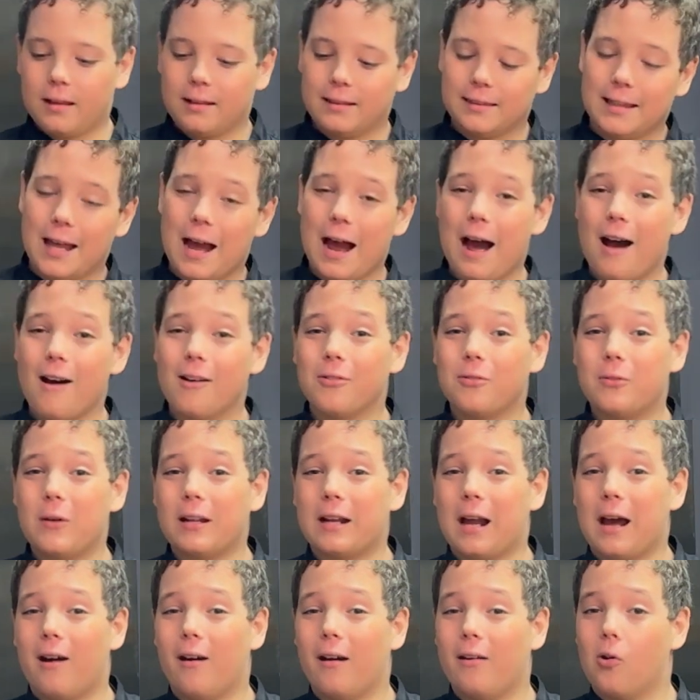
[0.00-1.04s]
now that
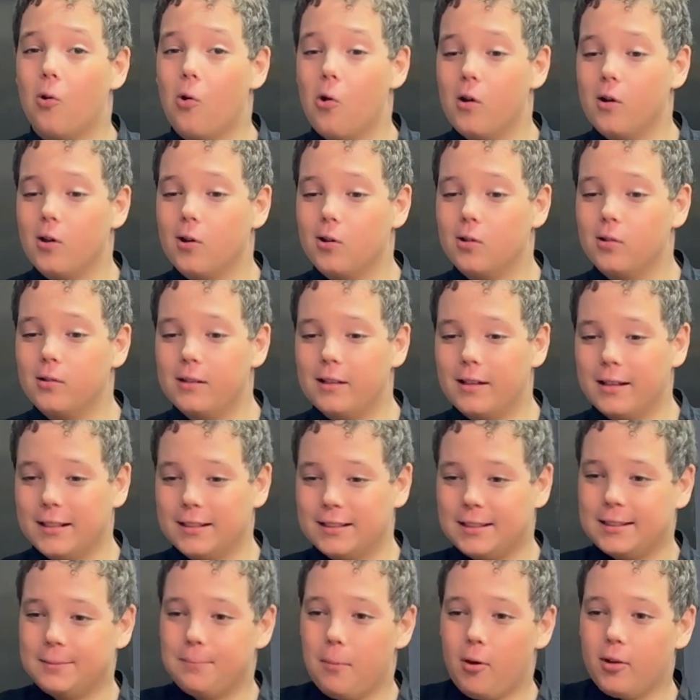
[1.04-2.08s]
our oil is
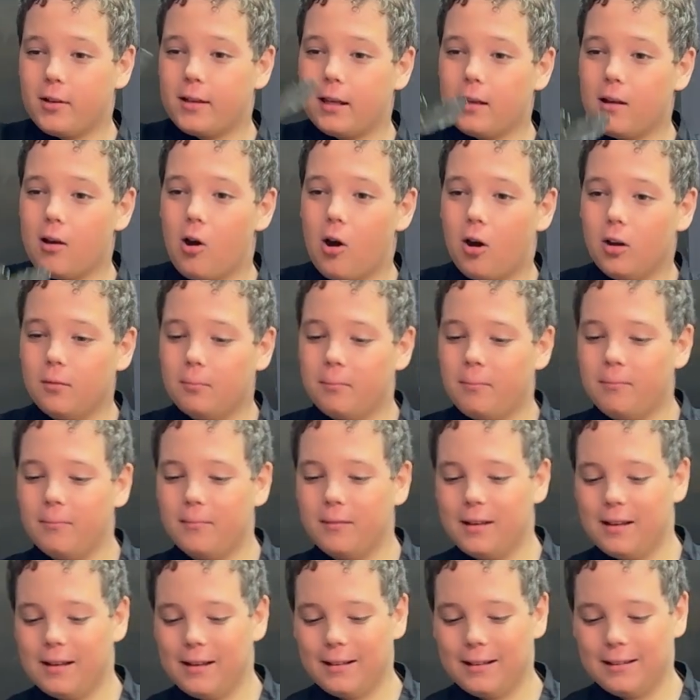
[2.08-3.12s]
smoking hot,
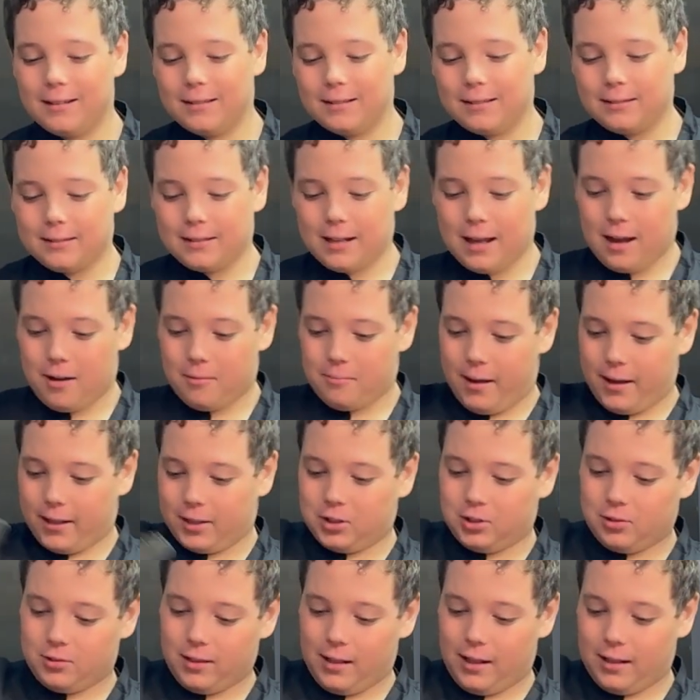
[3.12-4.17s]
now make
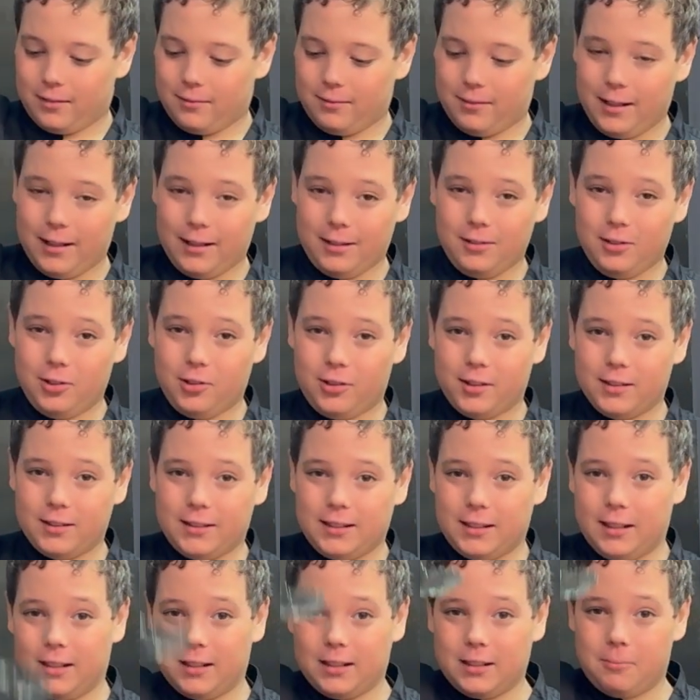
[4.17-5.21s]
sure that you can
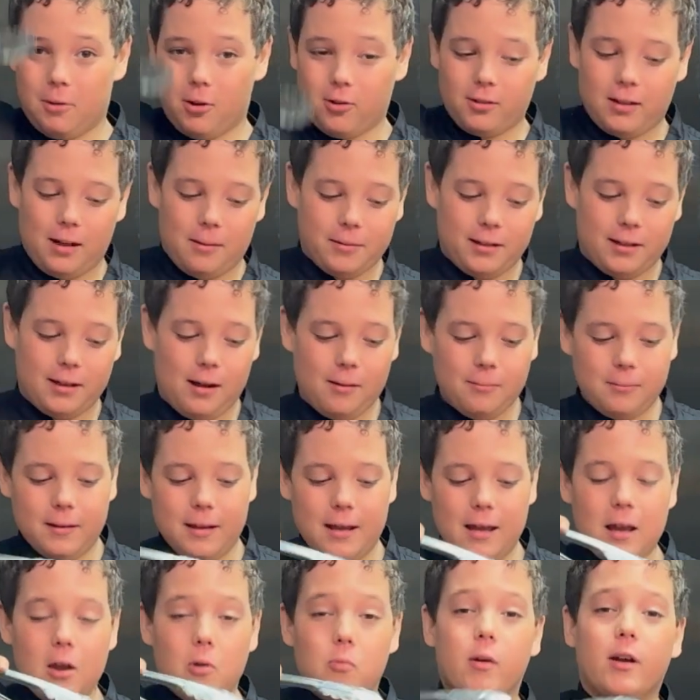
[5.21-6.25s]
see the smoke coming up.
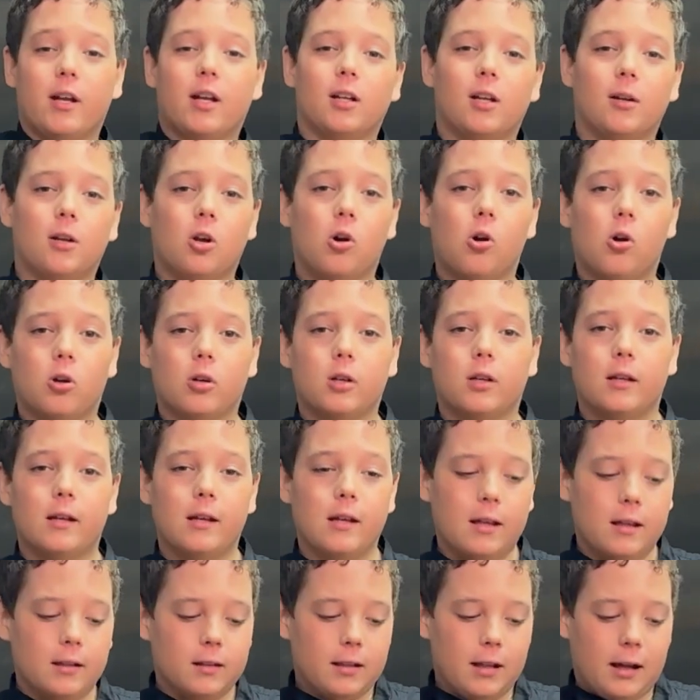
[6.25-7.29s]
We're going to cook
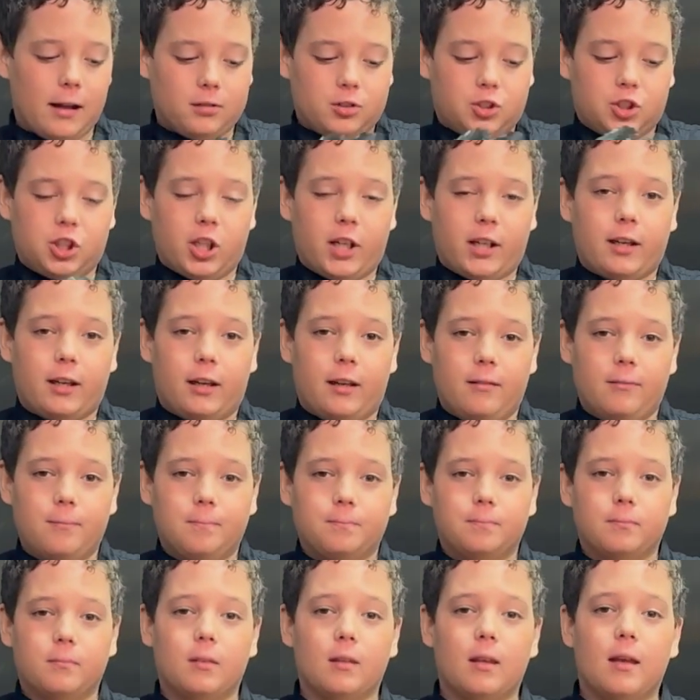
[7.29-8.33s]
our chicken,
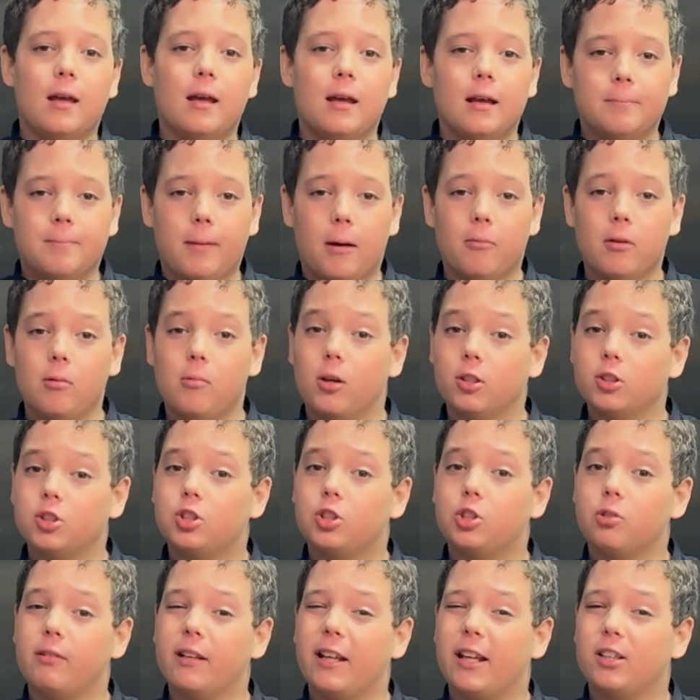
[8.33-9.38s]
but we want to
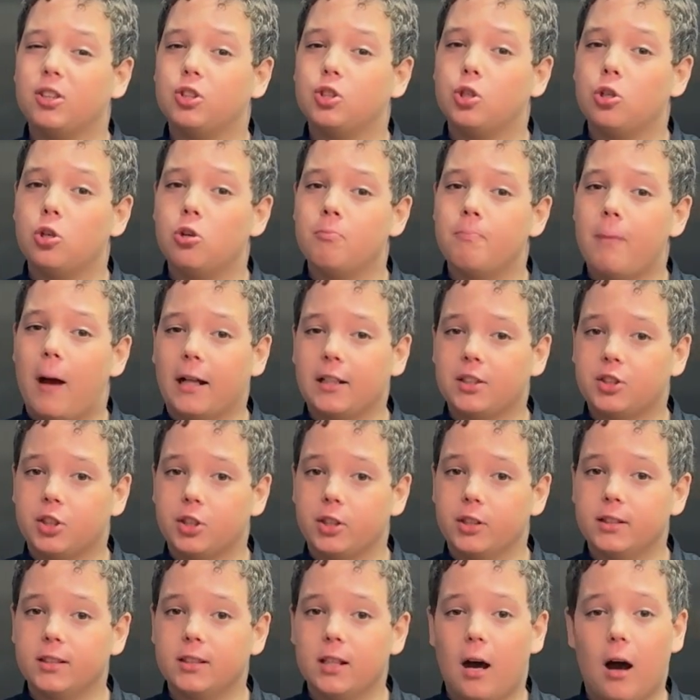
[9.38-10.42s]
do it in 2
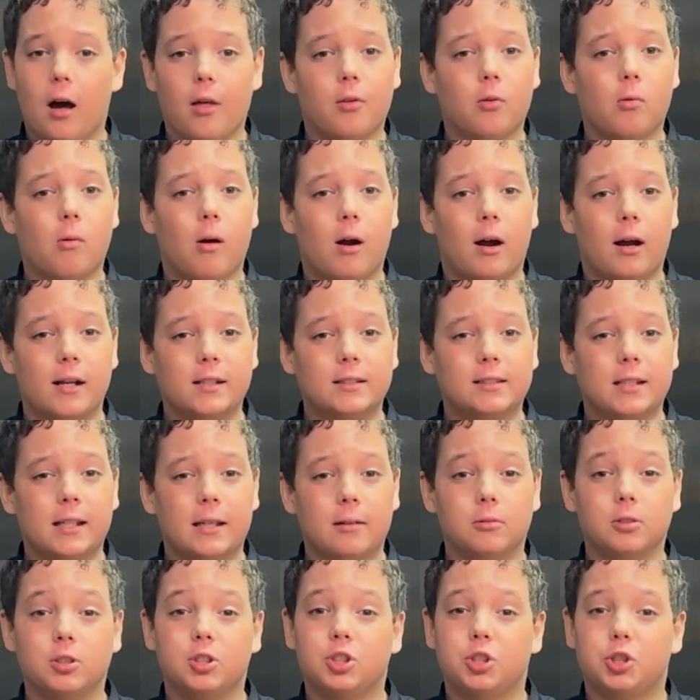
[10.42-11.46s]
batches, otherwise it
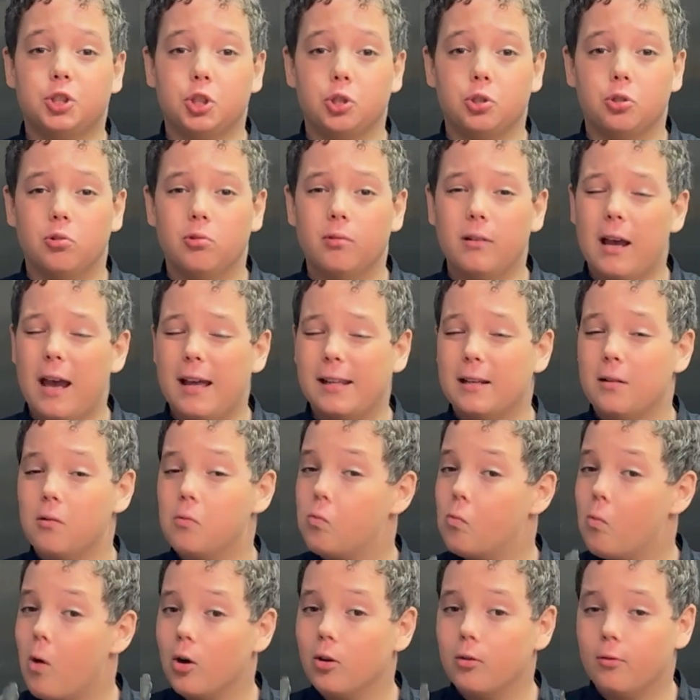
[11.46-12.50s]
will stew and it
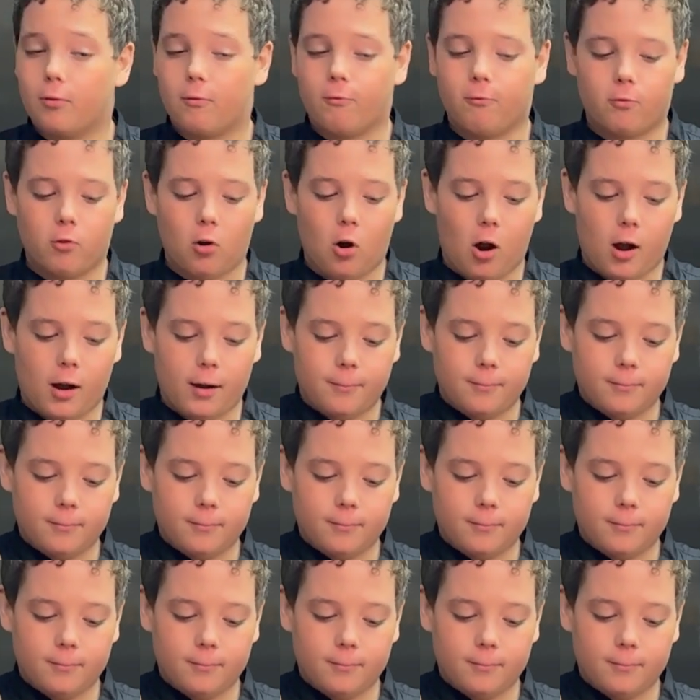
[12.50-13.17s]
won't fry.